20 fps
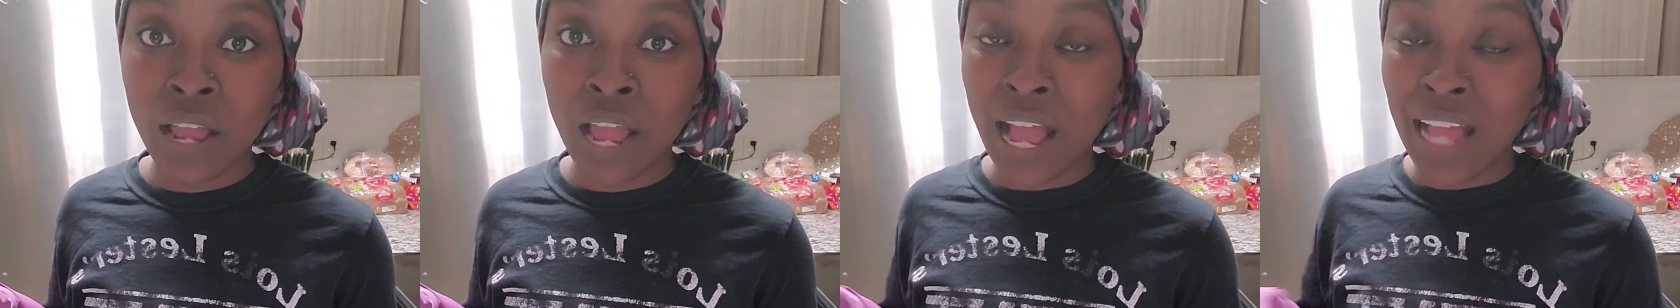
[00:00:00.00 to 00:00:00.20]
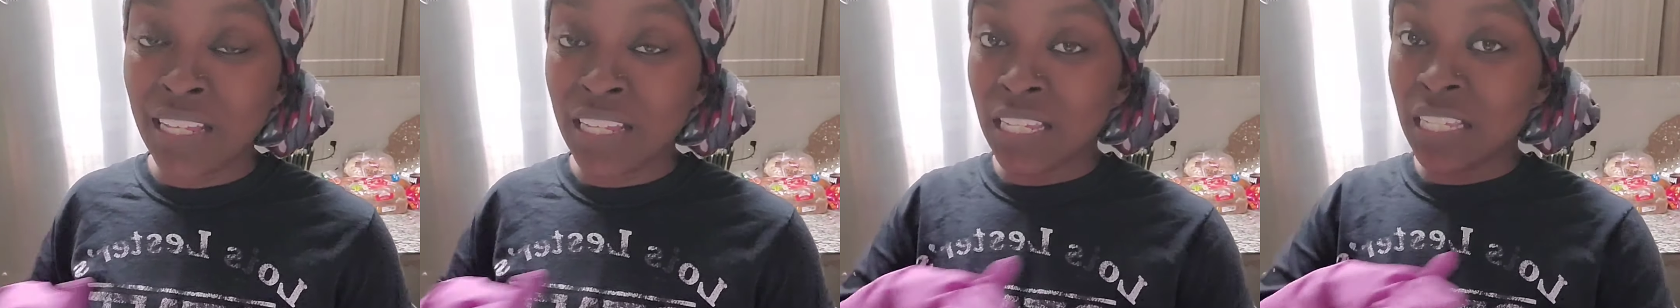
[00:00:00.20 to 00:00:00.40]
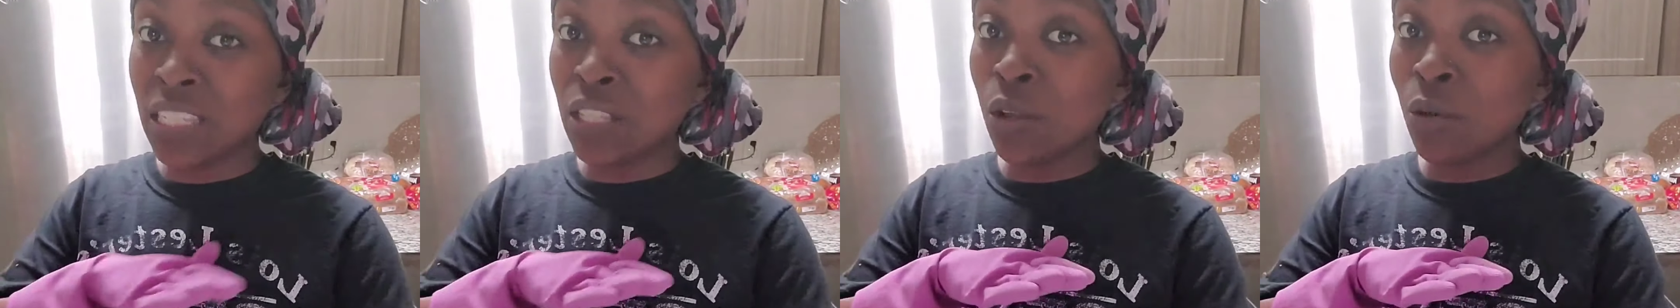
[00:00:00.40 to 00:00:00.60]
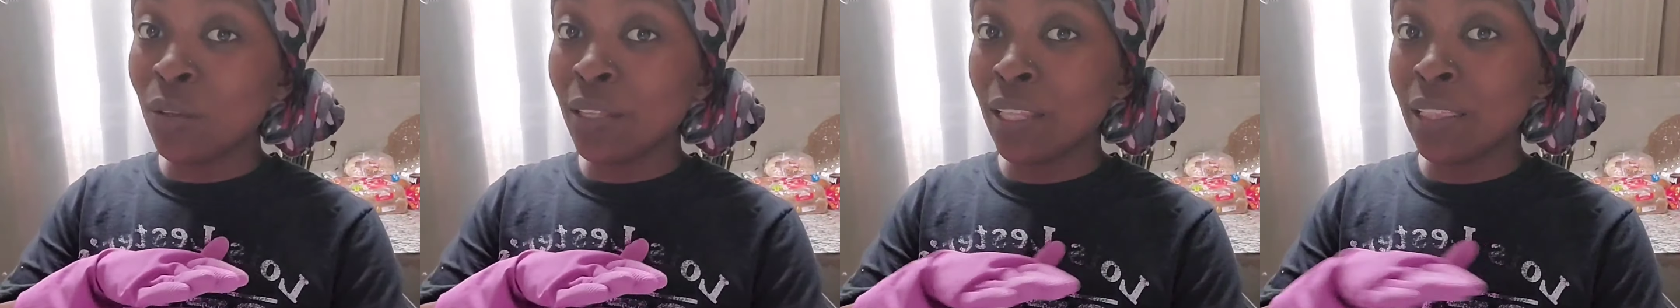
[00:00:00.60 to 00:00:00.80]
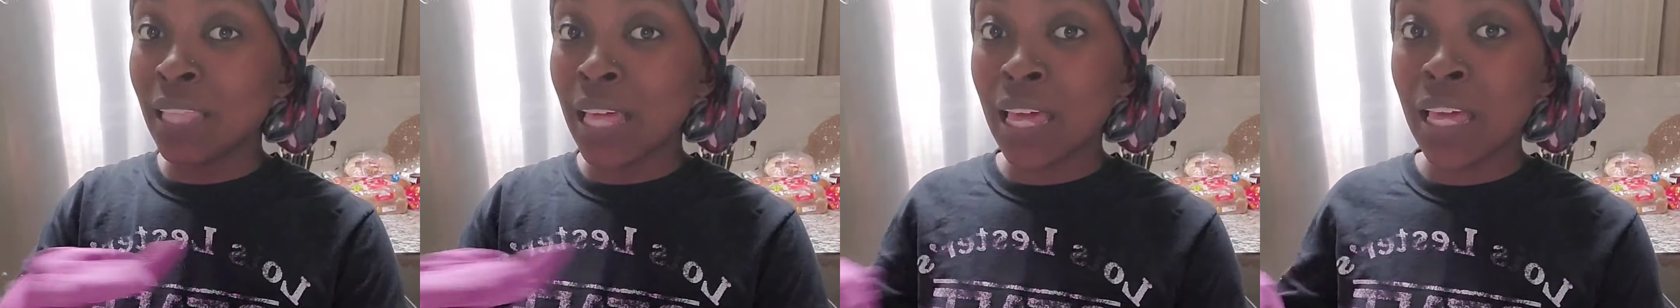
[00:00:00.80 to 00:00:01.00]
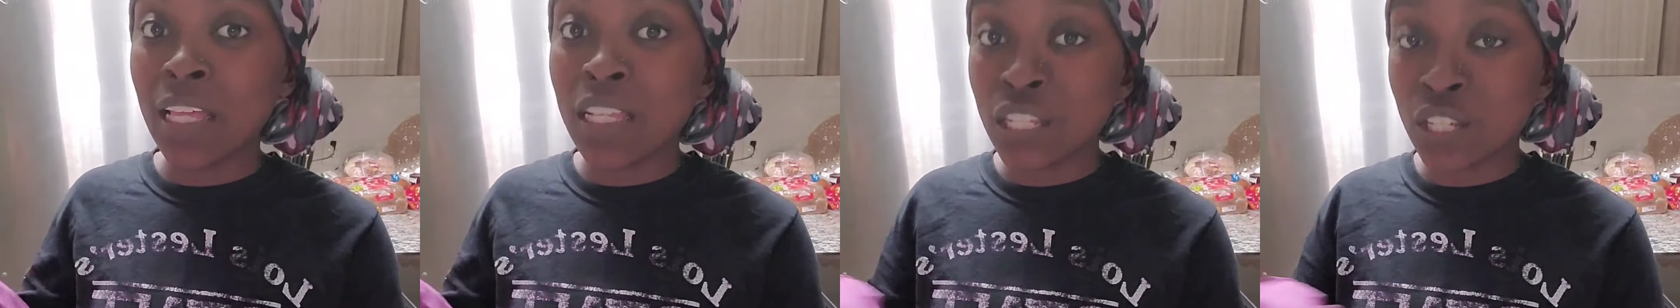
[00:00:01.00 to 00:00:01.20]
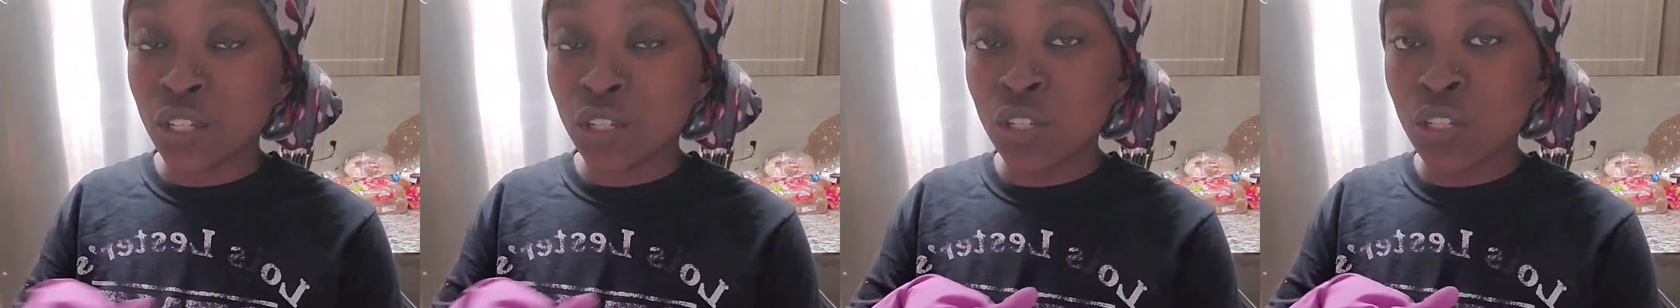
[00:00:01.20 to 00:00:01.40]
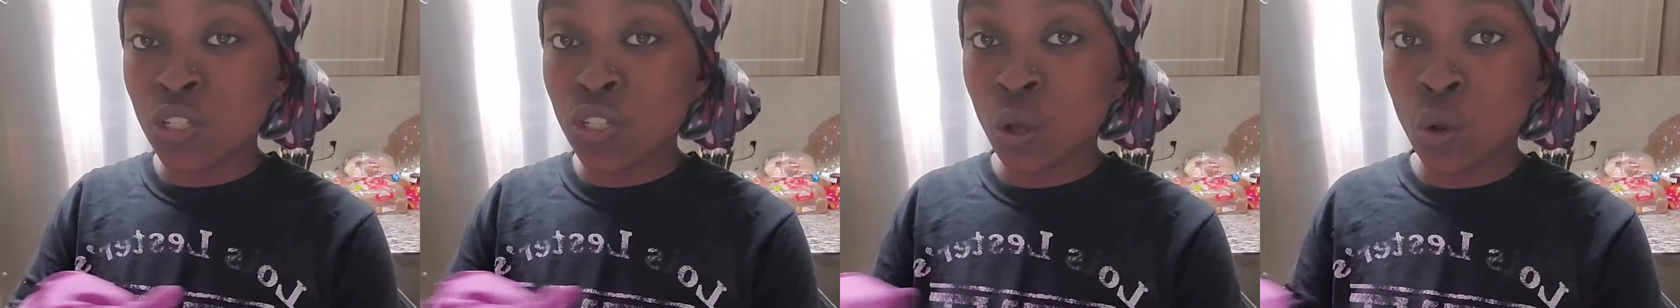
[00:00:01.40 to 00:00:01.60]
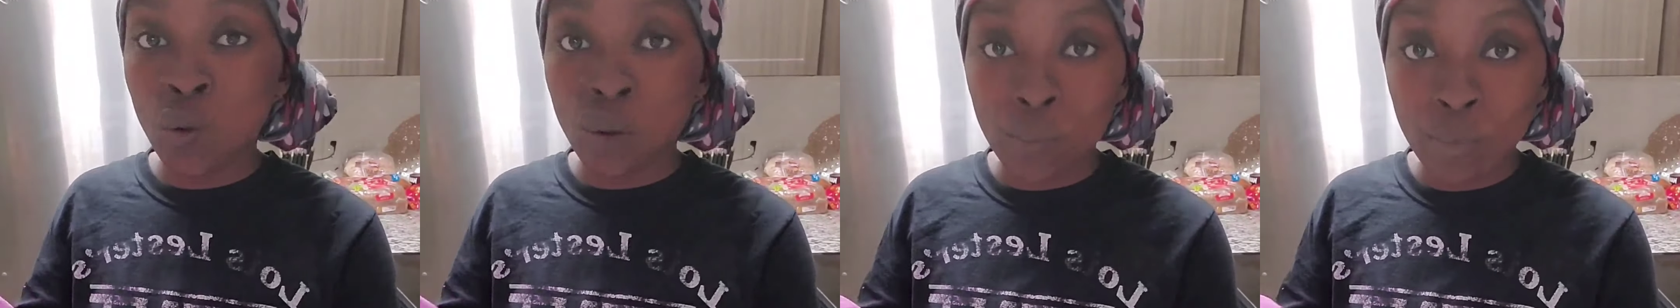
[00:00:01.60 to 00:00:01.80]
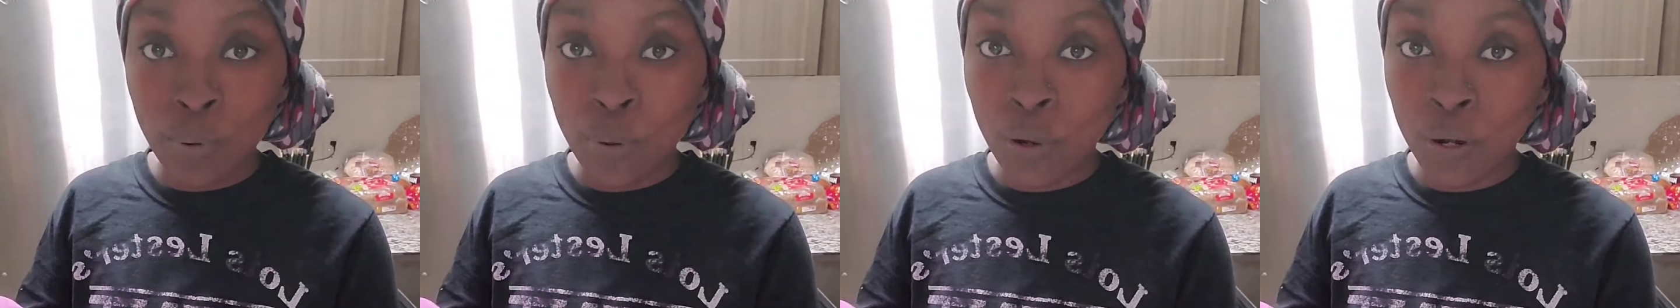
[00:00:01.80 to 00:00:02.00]
I just know that that is so
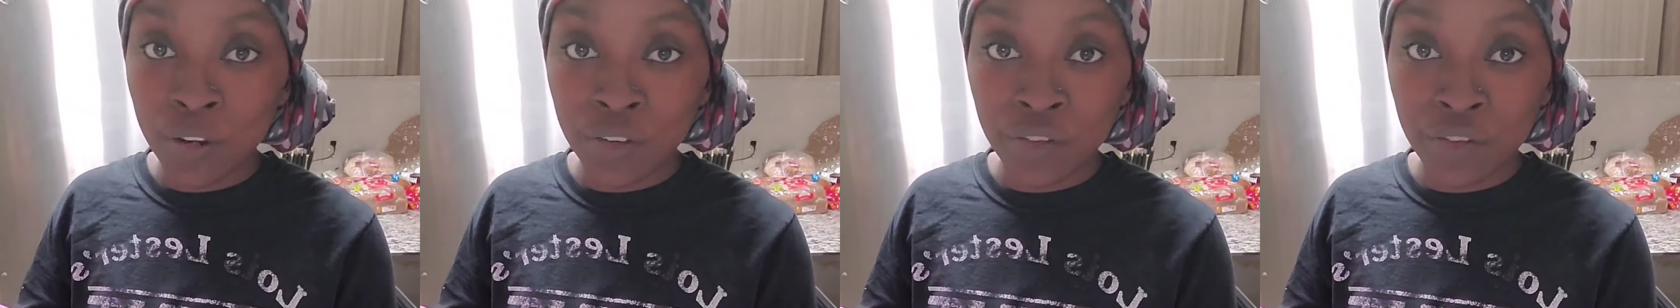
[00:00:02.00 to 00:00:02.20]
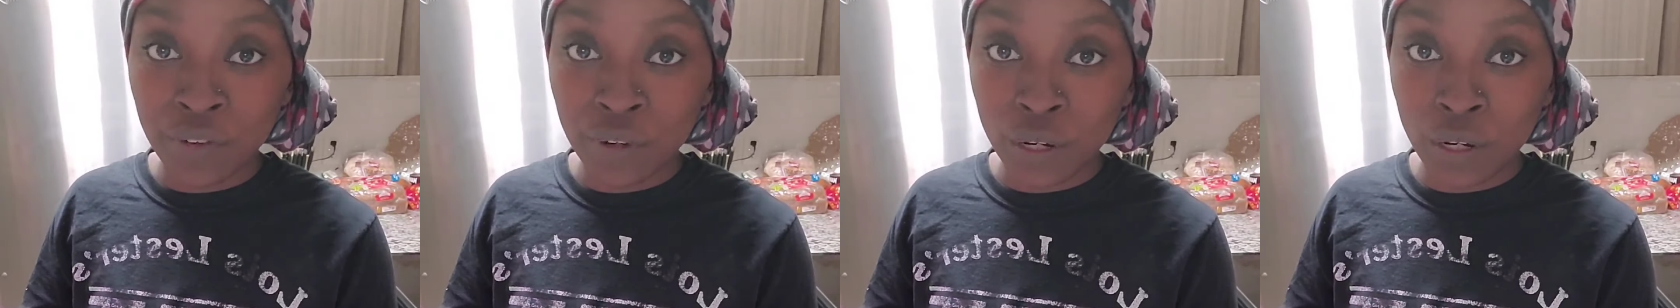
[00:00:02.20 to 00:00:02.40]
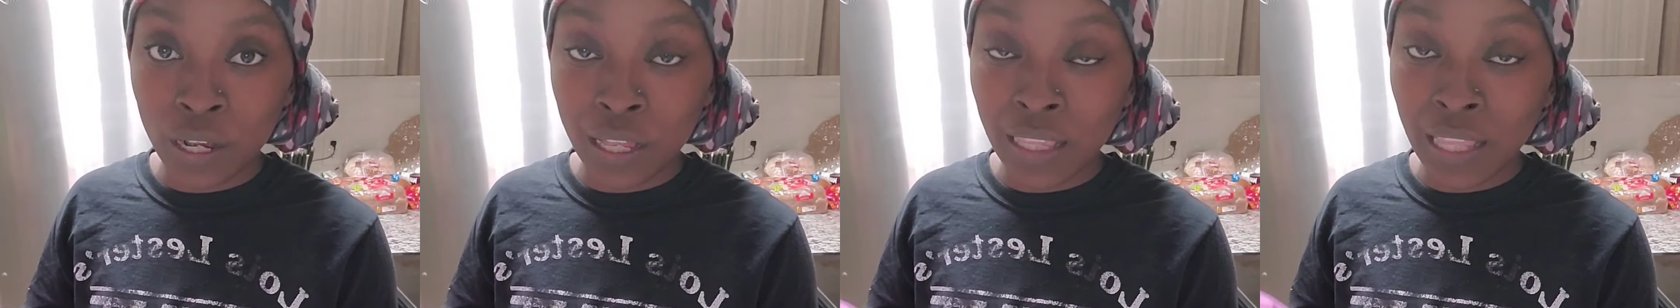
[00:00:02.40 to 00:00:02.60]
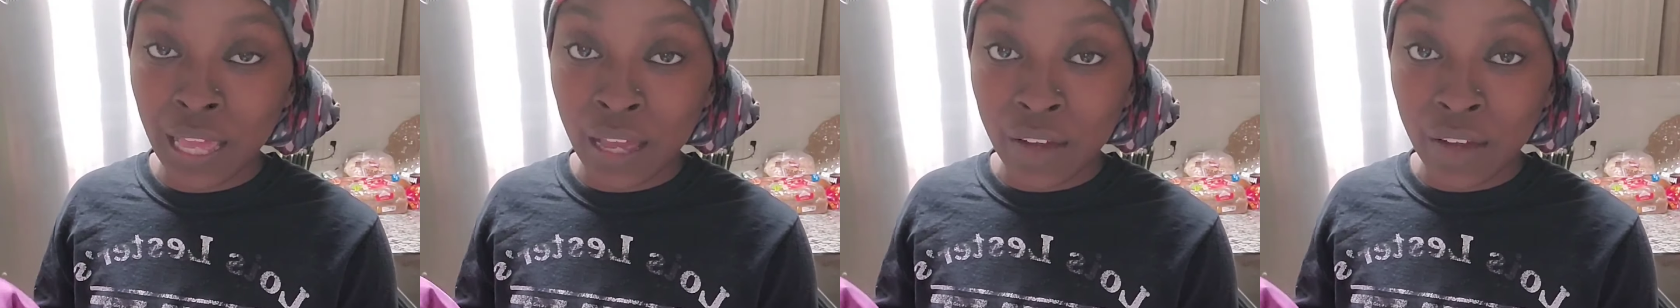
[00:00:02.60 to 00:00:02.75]
important for